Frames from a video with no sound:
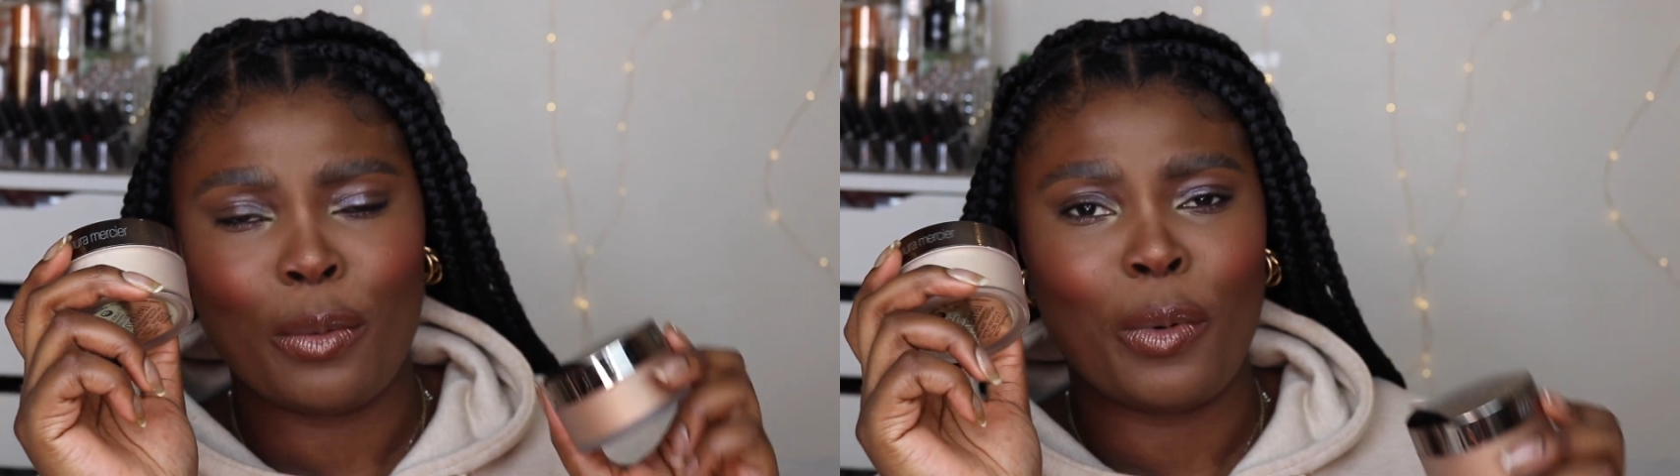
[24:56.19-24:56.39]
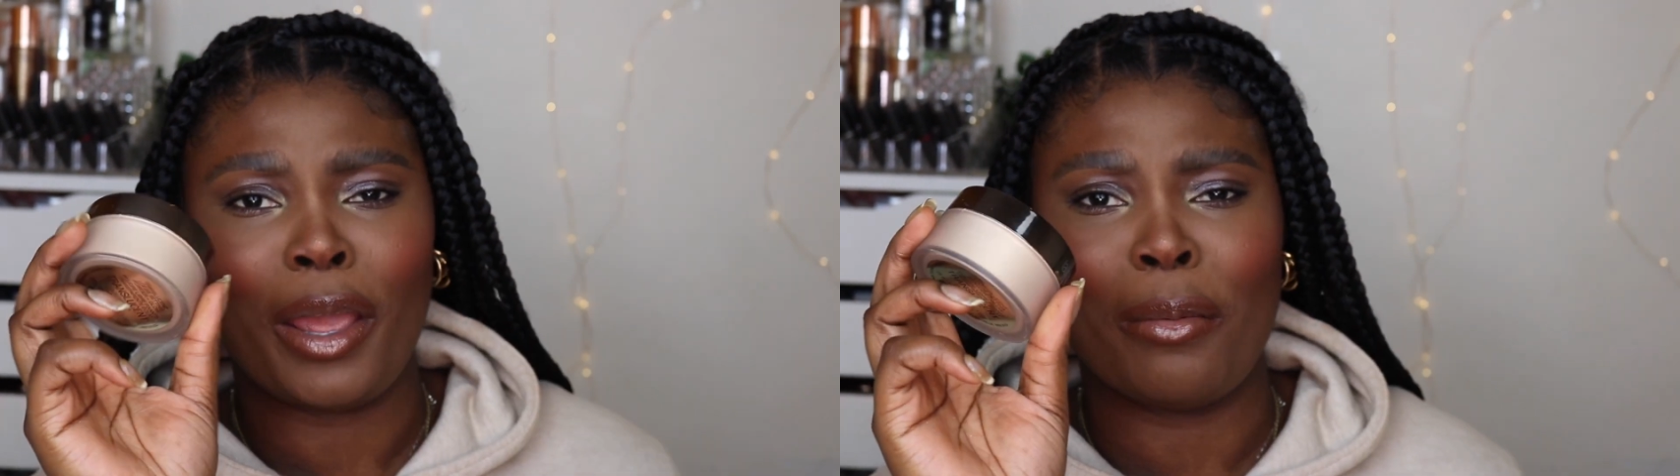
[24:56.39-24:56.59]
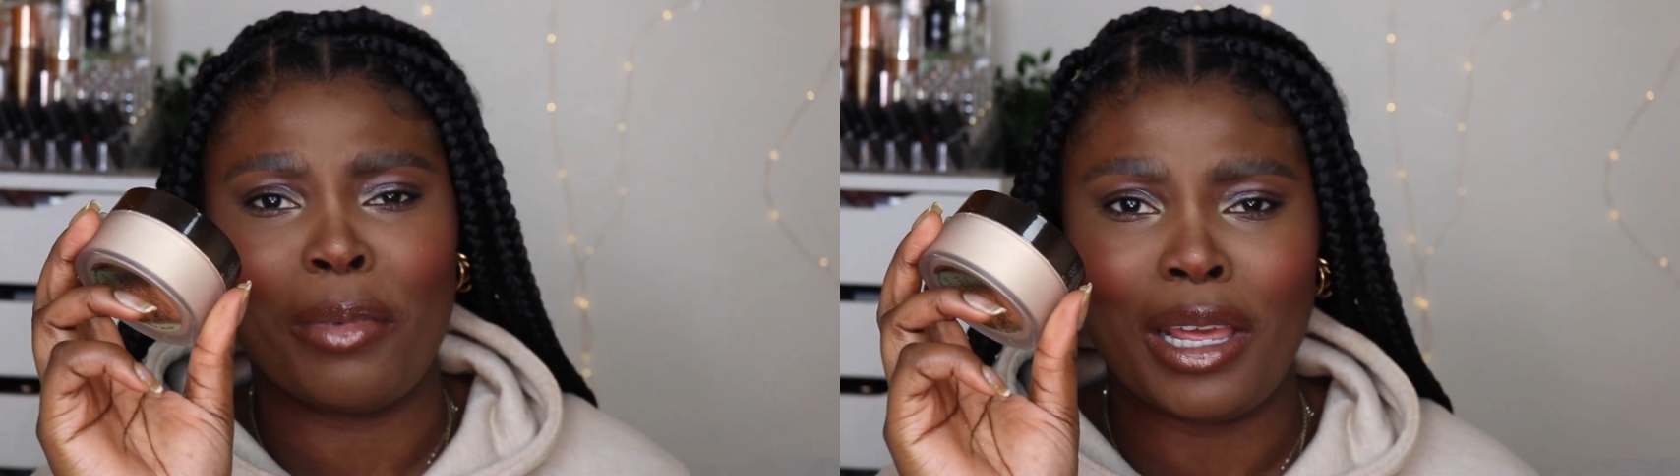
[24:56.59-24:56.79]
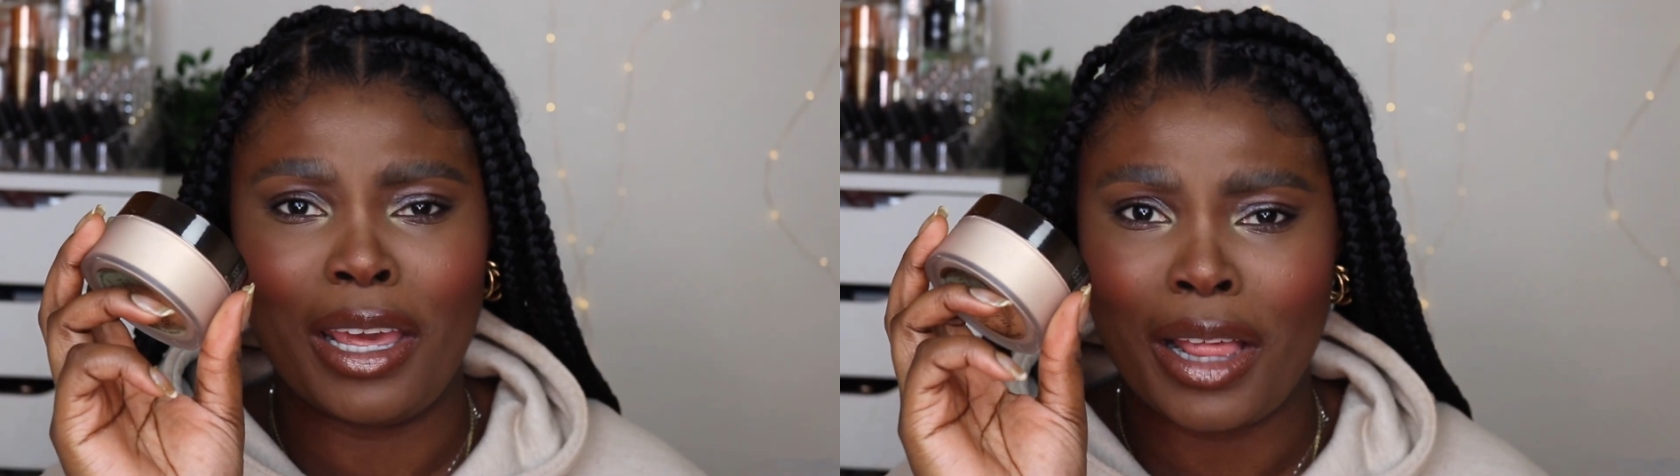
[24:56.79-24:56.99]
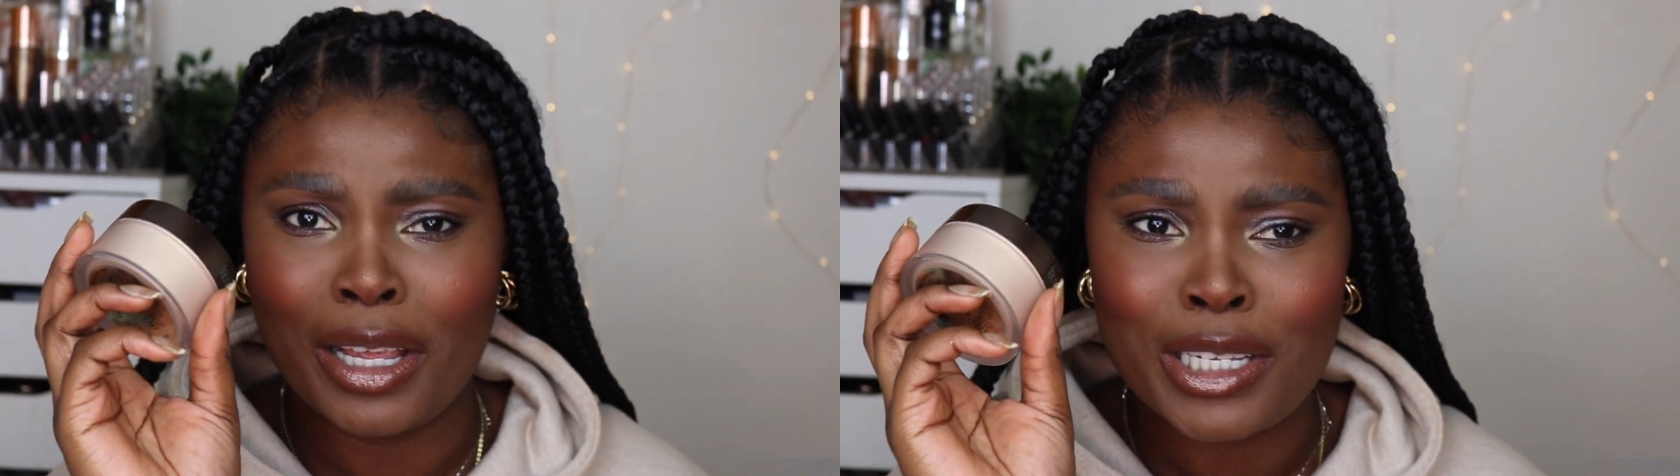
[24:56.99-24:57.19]
wait a
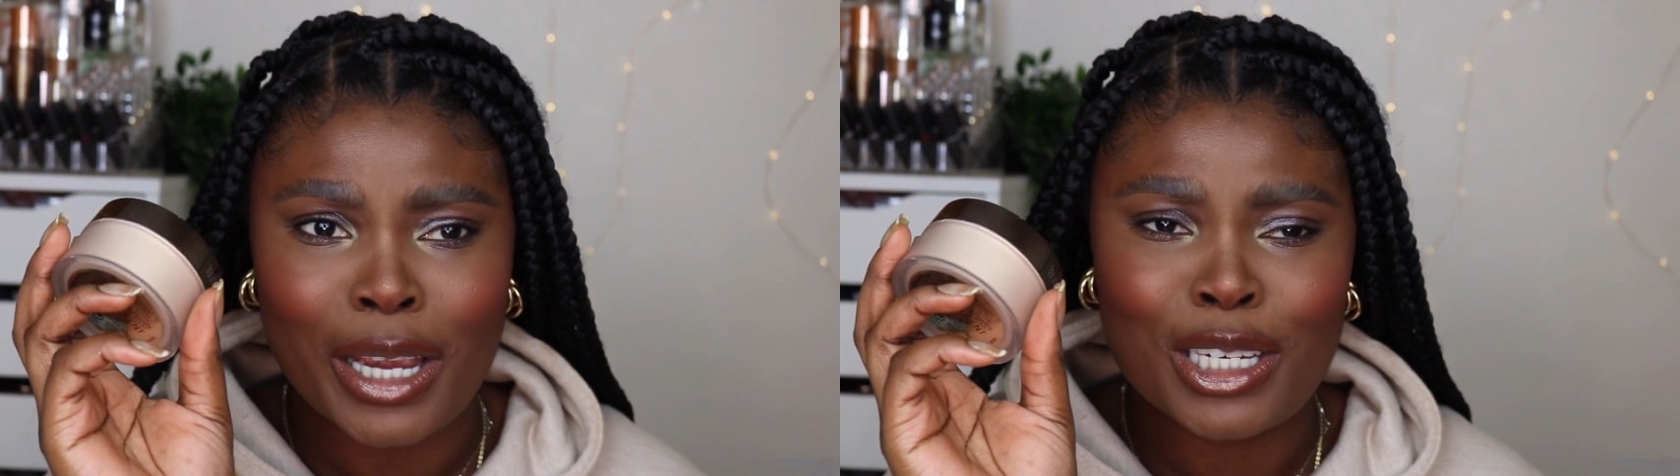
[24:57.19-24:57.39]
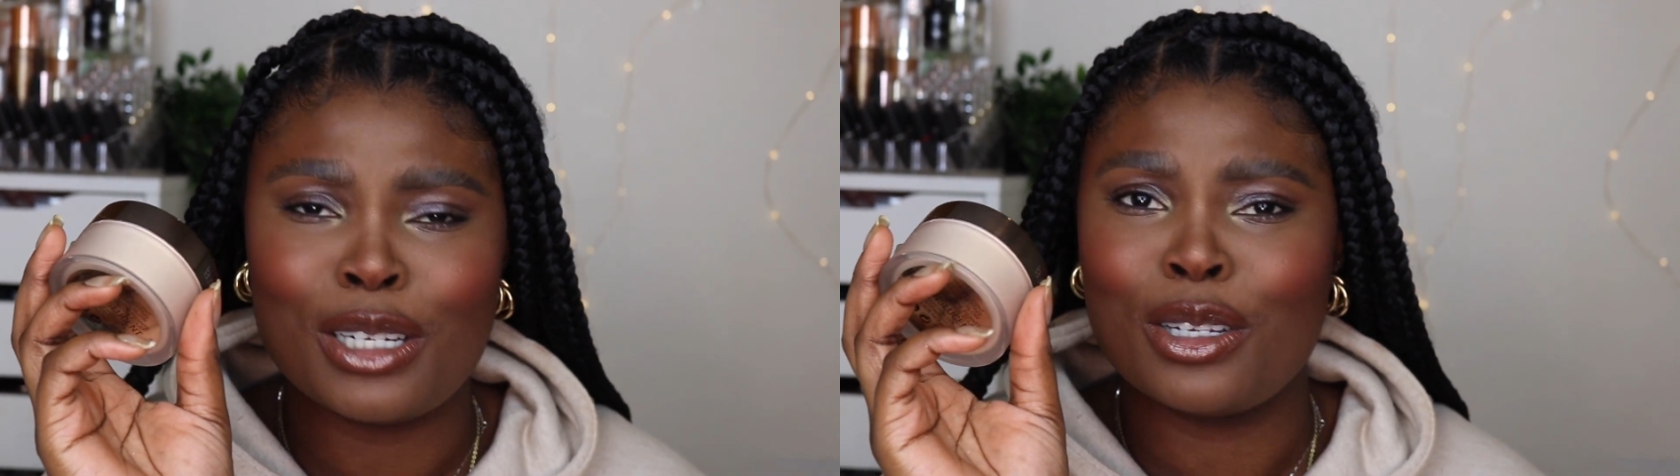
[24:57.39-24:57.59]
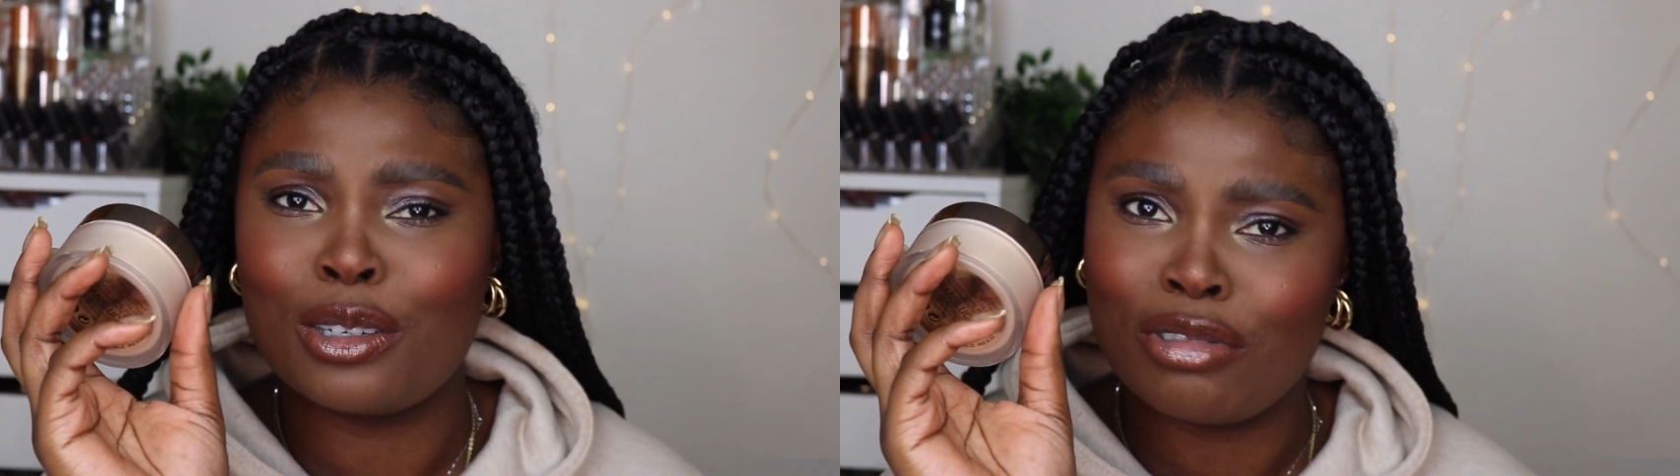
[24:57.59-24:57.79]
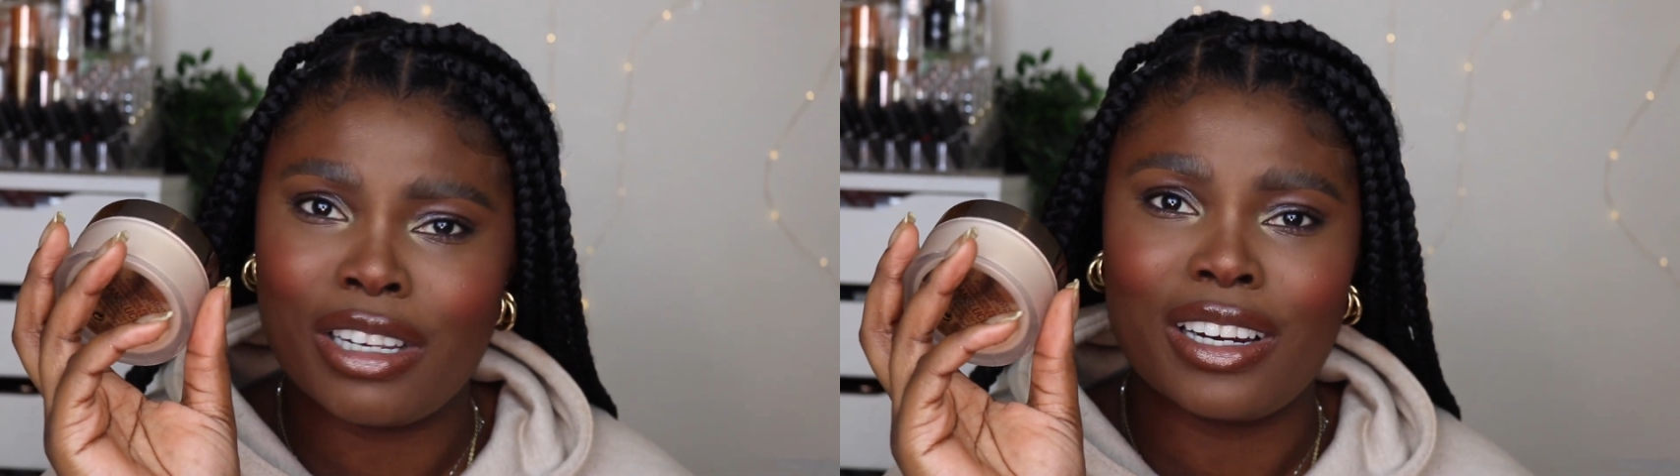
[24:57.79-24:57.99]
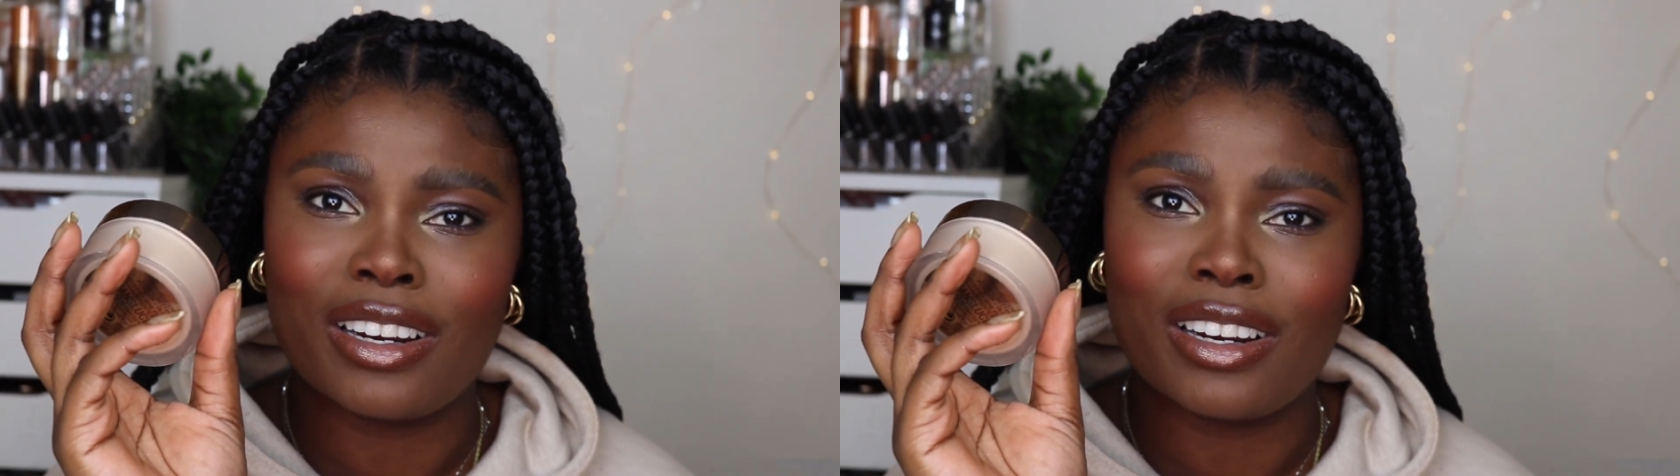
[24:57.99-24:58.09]
minute, this actually looks really